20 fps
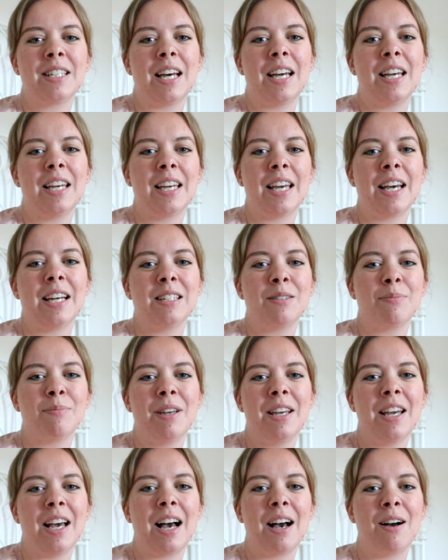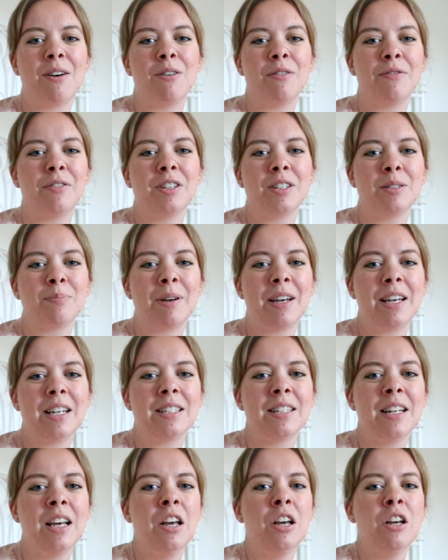that it gets me out of the space.